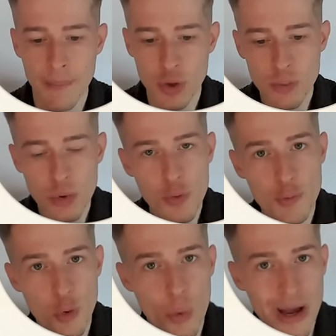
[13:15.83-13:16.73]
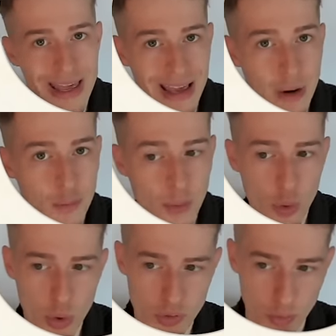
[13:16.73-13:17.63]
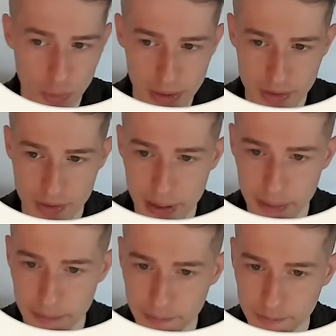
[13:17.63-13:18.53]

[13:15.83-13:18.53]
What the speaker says: you move away again from the wish fulfilled state.